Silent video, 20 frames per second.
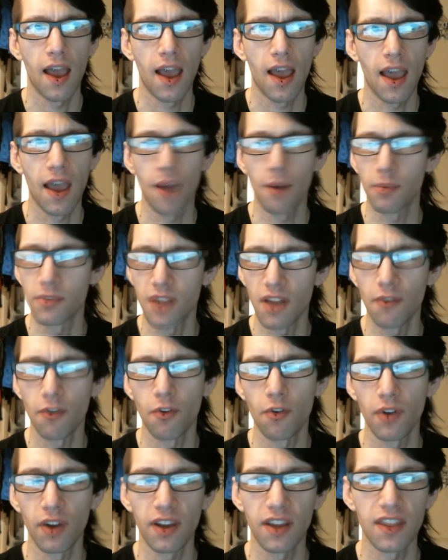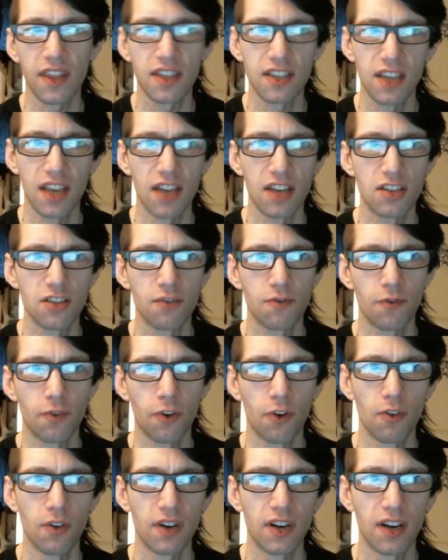It was never really the intention
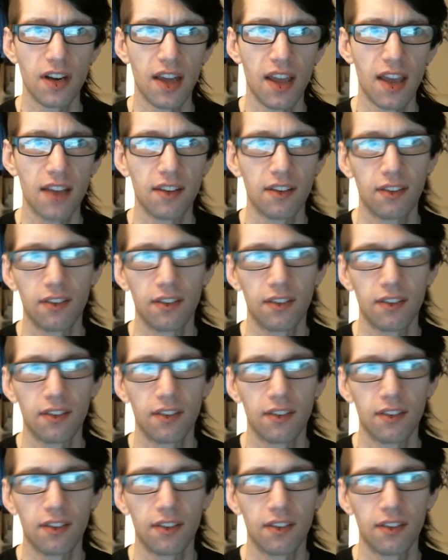for ArenaNet